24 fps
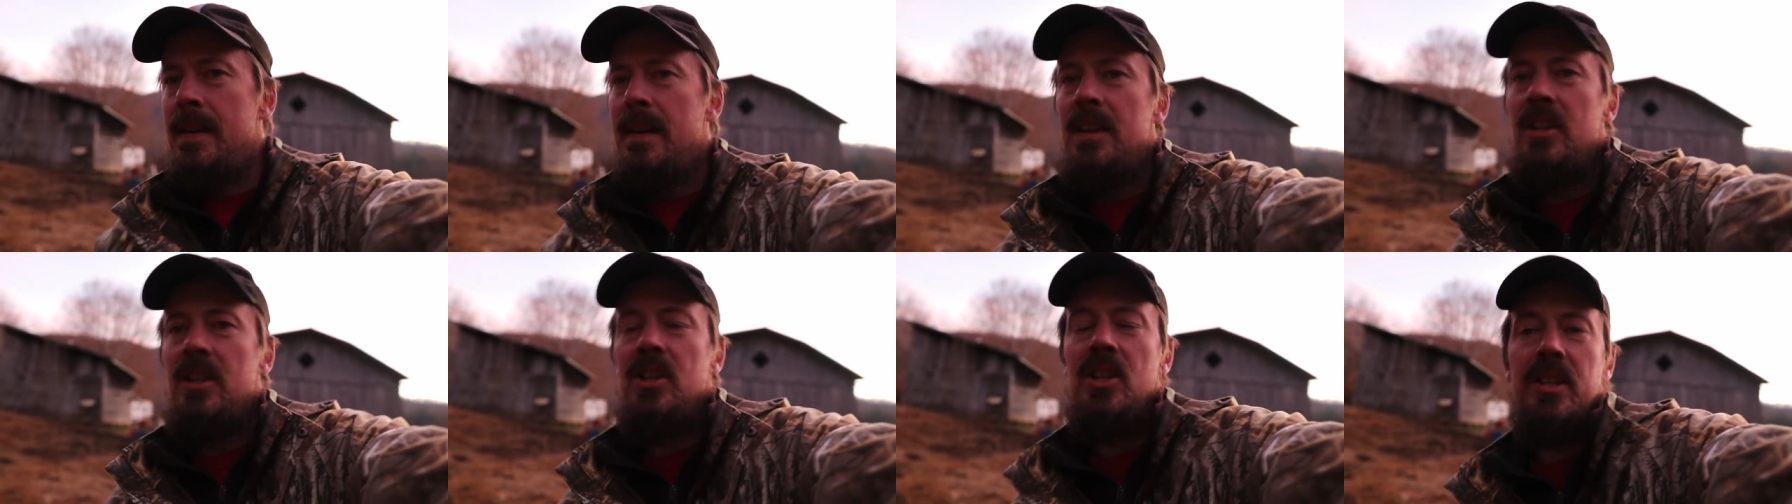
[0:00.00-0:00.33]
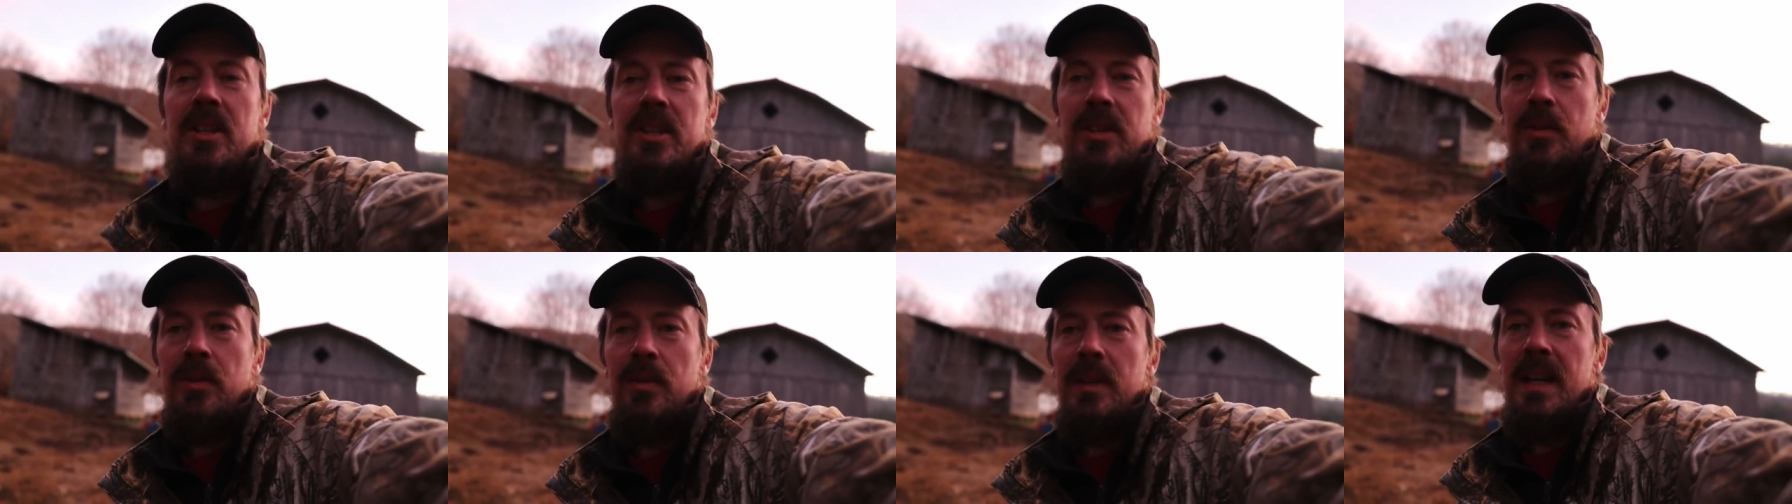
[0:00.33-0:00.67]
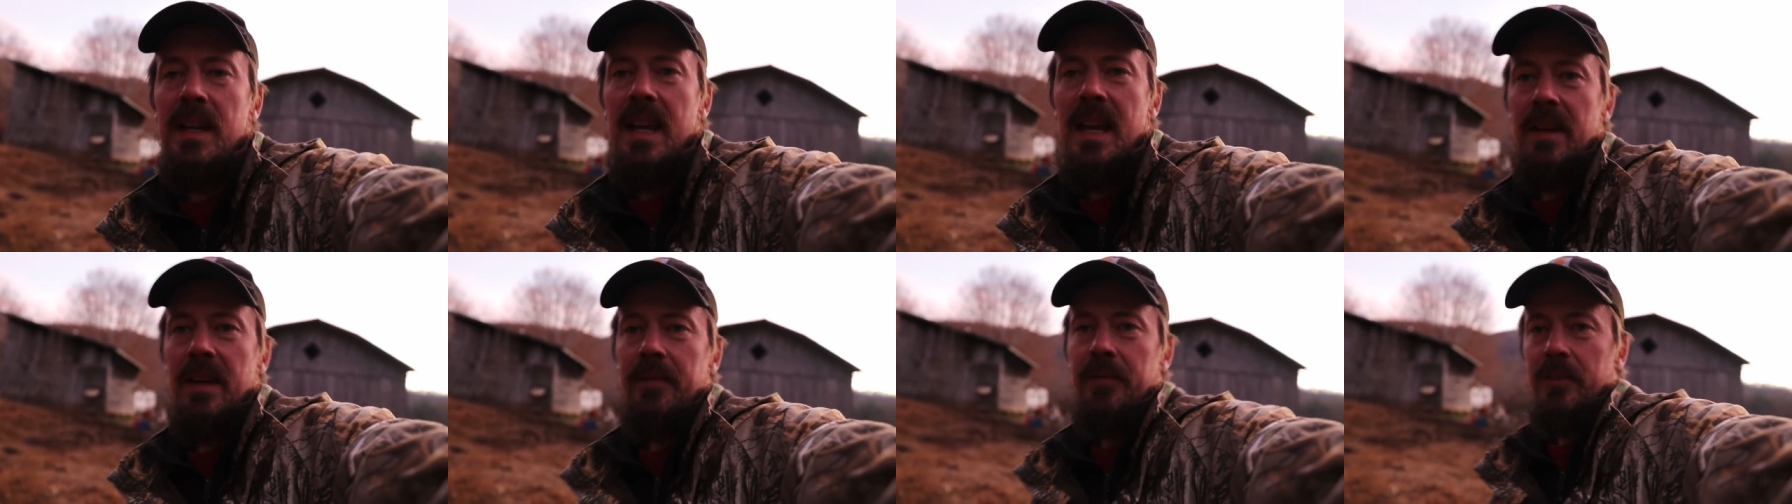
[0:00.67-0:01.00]
Just three
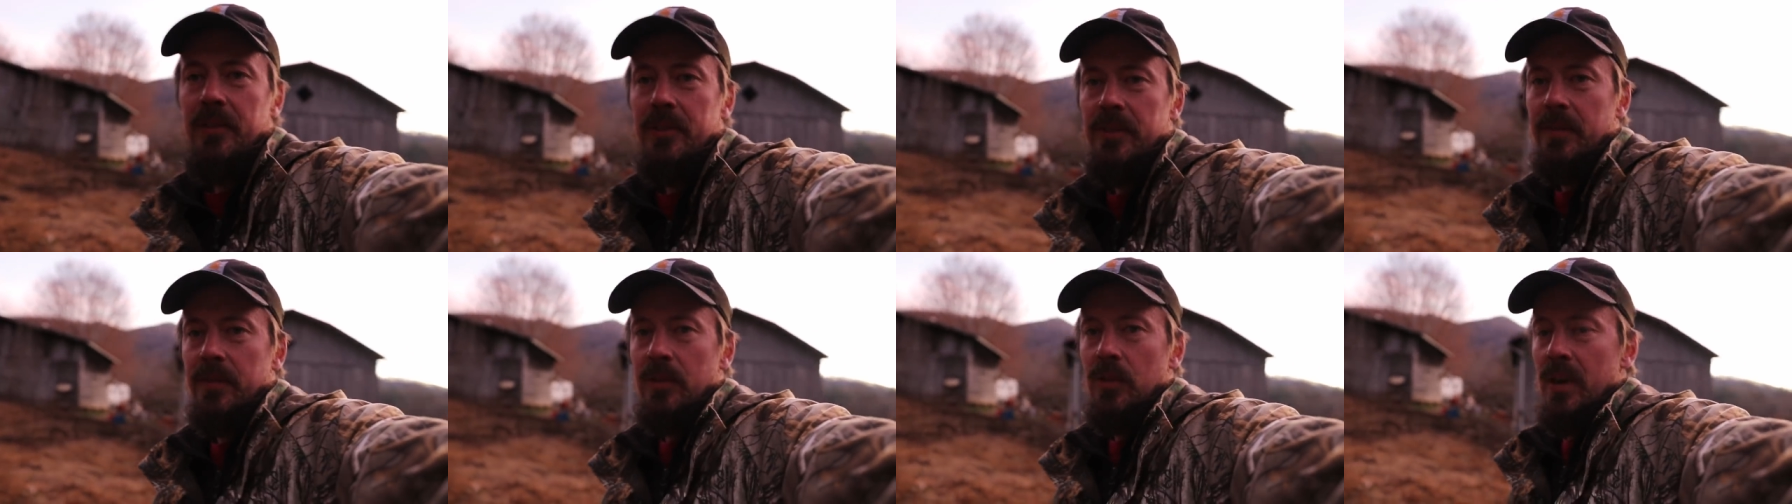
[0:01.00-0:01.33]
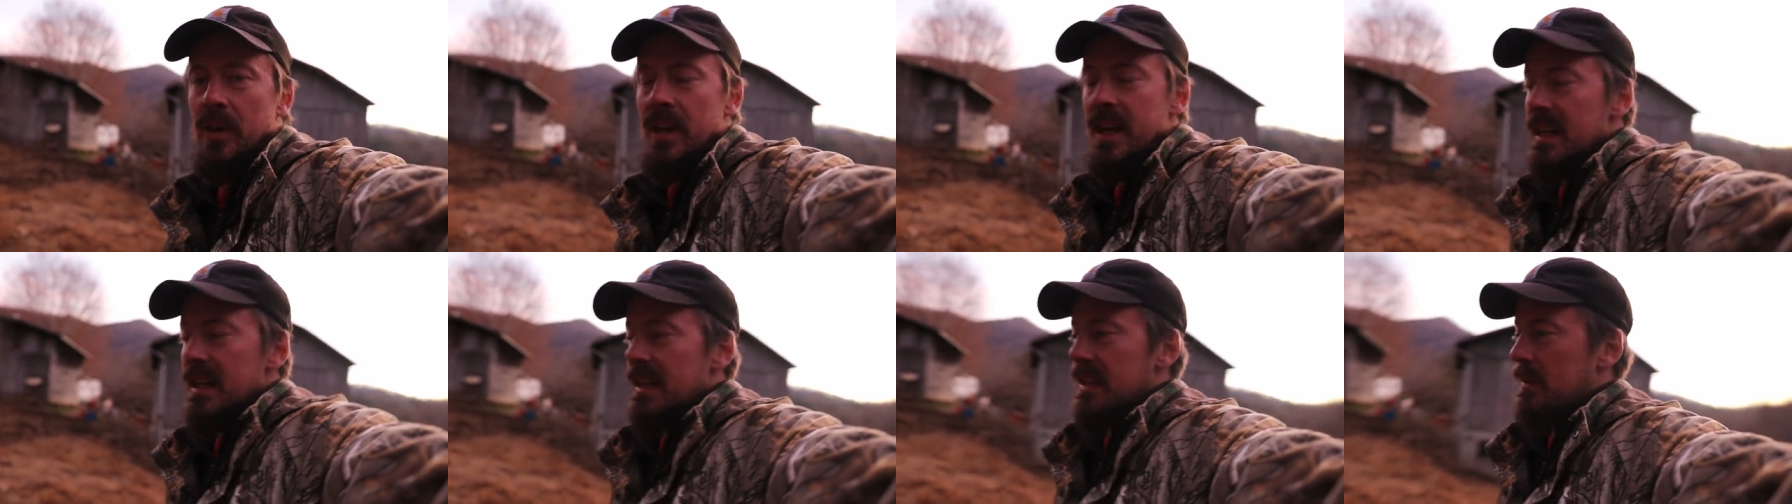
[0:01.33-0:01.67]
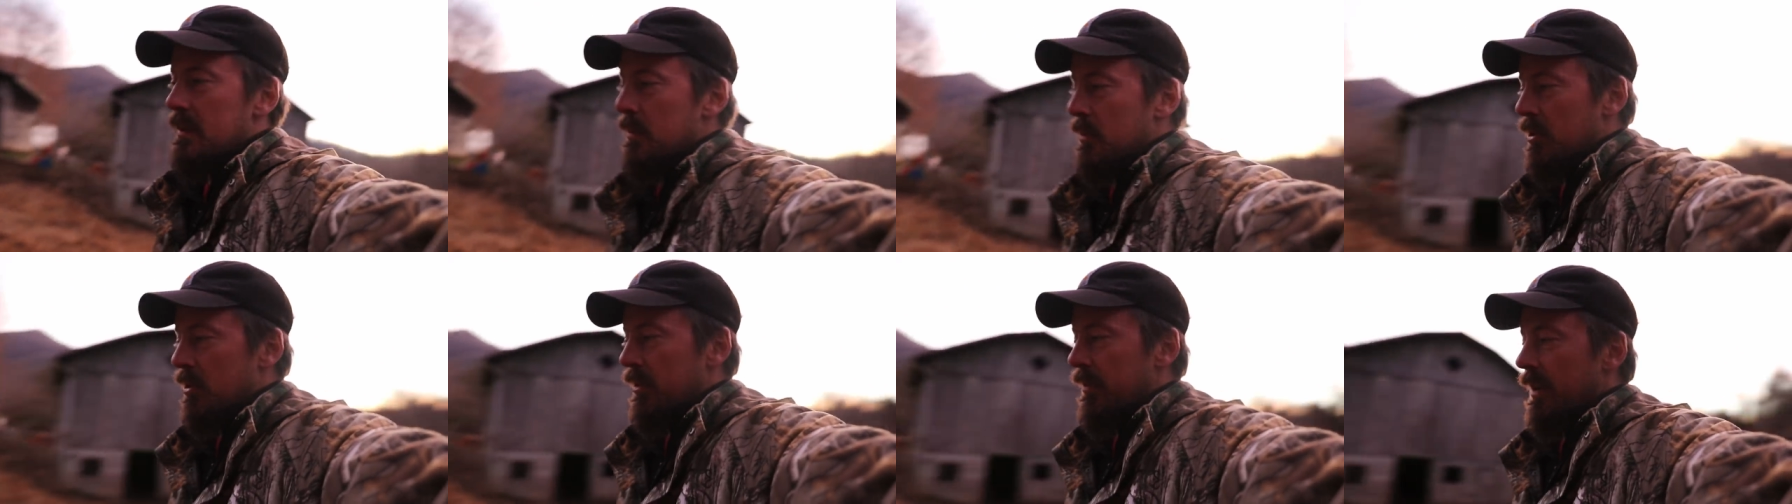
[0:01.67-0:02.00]
handfuls of grain is
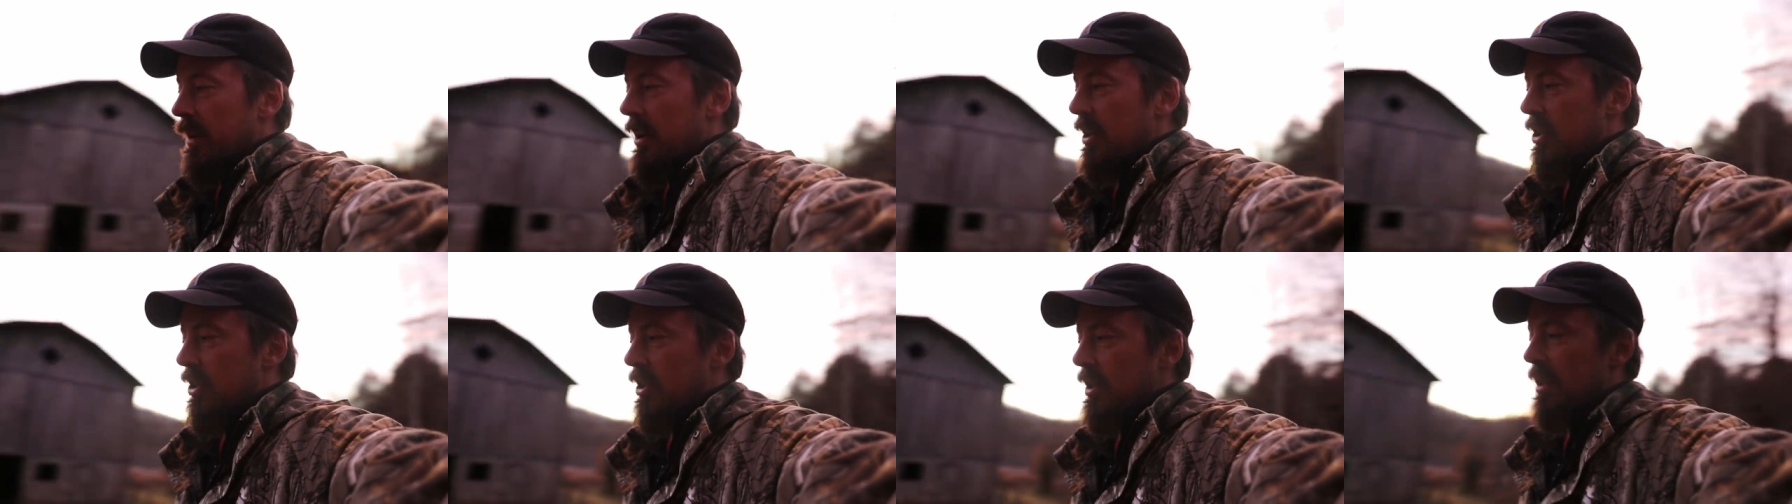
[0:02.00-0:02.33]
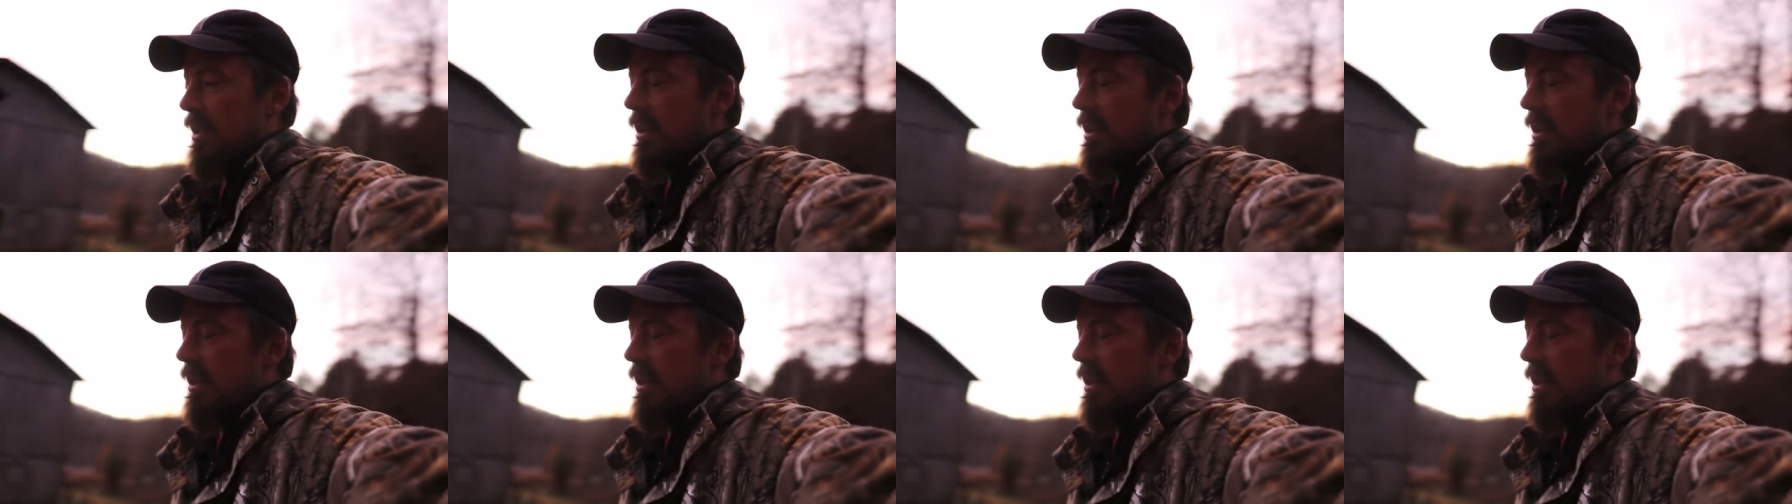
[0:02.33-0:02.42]
motivation